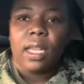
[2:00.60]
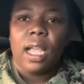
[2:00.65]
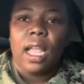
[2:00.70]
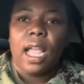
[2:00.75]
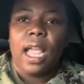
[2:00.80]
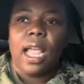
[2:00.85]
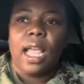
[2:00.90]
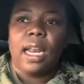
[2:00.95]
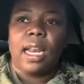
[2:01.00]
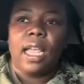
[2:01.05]

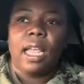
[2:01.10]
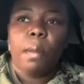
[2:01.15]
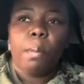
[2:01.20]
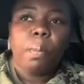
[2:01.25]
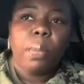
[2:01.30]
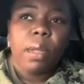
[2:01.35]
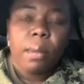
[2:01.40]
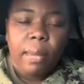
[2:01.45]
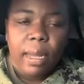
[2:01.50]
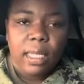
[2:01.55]
and
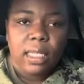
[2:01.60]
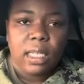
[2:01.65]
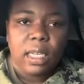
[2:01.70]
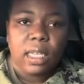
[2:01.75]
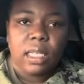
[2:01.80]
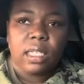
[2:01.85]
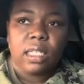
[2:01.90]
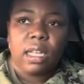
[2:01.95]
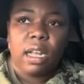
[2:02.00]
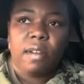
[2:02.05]

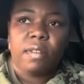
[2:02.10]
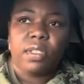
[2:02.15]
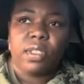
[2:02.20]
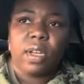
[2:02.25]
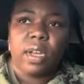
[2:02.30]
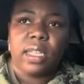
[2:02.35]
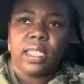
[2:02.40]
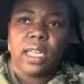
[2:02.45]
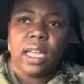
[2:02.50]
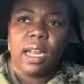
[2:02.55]
implementing stuff. So
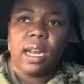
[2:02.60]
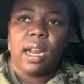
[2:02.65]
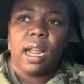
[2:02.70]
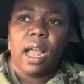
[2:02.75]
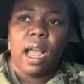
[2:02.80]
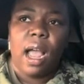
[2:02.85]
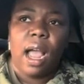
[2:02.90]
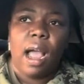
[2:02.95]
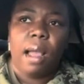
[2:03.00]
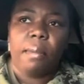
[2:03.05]
I said,
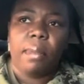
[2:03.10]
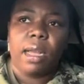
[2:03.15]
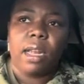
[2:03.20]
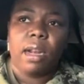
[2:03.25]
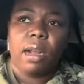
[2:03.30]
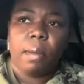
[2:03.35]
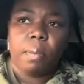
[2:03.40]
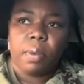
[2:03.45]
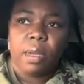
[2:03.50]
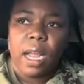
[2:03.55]
I'm going
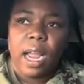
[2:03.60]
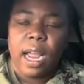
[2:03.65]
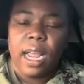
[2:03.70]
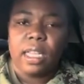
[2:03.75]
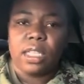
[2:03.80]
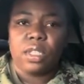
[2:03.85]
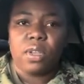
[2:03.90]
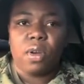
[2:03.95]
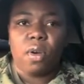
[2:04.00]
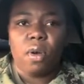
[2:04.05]
to apply.
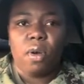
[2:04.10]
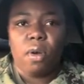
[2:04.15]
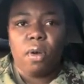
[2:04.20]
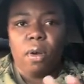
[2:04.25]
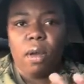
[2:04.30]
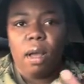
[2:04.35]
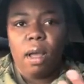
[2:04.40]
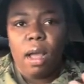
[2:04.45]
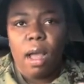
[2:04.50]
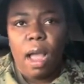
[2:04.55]
So
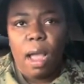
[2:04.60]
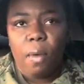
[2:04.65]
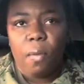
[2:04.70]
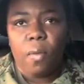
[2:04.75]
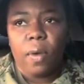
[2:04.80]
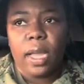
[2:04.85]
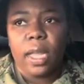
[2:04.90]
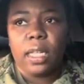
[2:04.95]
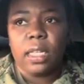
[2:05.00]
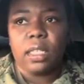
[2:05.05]
I
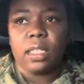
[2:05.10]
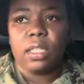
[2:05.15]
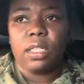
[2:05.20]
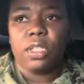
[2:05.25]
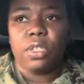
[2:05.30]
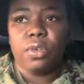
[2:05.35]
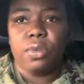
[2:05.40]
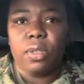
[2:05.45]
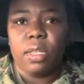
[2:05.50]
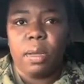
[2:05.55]
went
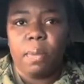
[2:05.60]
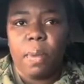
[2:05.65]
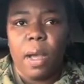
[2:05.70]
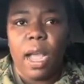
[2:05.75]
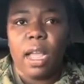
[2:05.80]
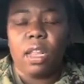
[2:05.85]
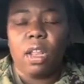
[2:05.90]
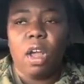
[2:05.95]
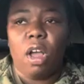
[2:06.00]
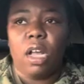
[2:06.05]
to the
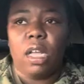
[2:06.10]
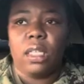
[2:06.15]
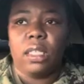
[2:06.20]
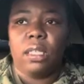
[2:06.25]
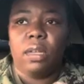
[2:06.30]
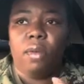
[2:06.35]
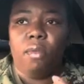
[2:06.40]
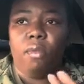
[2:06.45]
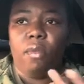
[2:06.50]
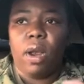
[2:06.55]
bylaws,
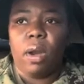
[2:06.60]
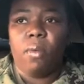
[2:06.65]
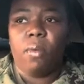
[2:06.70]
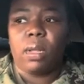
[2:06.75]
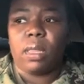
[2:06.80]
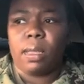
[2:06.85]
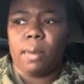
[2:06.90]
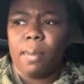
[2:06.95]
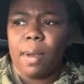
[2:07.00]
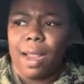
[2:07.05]
read
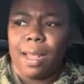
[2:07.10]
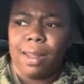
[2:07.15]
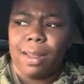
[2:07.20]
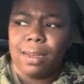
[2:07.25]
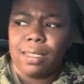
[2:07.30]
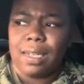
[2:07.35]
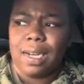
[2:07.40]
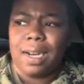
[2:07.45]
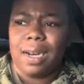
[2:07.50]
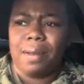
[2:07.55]
what the
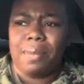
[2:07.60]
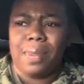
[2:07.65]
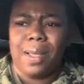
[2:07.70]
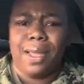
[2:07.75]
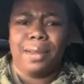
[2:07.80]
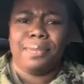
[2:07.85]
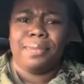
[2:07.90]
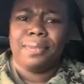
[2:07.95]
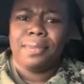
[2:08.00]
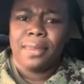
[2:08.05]
bylaws are, and I'm
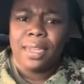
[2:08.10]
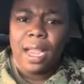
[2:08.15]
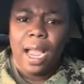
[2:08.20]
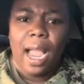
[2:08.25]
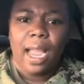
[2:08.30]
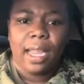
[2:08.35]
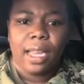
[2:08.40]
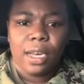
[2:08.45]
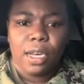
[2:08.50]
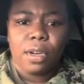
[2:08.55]
like,
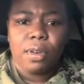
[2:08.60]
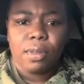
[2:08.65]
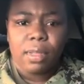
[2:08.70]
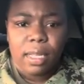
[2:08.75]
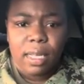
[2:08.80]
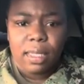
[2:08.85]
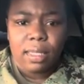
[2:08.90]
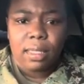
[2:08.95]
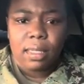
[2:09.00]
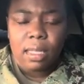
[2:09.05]
I can do
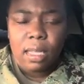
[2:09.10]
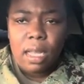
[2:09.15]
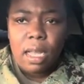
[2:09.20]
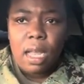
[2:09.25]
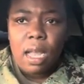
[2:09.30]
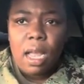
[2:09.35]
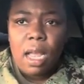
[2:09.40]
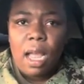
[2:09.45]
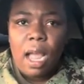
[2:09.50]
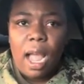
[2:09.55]
this.
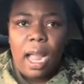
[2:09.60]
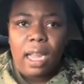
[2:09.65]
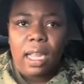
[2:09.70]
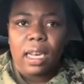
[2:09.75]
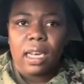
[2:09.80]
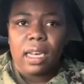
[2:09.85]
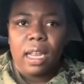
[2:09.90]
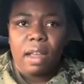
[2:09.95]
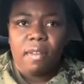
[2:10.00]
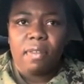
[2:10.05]
I
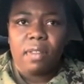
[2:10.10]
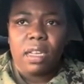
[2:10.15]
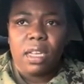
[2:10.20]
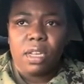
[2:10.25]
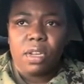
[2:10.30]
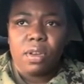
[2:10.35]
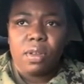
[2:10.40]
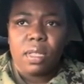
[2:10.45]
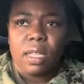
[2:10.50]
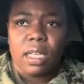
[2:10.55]
can definitely
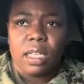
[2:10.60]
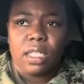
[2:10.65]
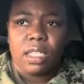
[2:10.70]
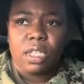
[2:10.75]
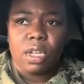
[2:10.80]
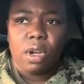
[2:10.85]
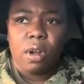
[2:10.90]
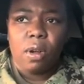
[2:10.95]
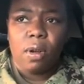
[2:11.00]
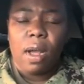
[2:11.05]
do this.
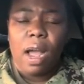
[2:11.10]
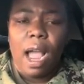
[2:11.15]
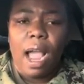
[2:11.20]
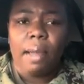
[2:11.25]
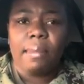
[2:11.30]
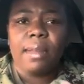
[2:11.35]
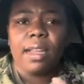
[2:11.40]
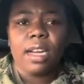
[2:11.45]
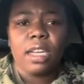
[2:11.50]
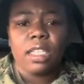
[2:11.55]
So
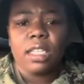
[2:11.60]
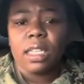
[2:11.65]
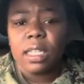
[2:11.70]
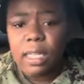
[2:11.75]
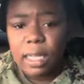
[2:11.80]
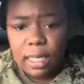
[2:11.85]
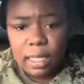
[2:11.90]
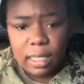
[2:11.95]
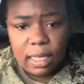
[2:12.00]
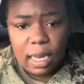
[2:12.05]
I'm here to
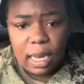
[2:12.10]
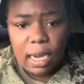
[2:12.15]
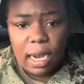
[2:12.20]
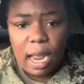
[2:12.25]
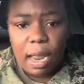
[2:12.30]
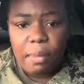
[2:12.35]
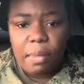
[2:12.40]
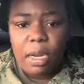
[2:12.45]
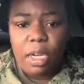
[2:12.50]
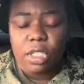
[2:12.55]
listen,
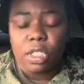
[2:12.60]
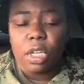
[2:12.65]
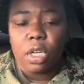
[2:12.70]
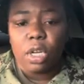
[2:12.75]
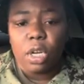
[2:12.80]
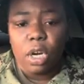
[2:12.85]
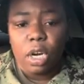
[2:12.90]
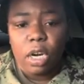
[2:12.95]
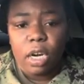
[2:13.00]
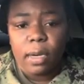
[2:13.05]
I'm here to
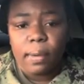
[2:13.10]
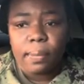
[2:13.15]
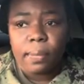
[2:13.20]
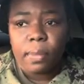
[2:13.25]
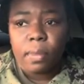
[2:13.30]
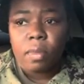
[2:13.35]
learn.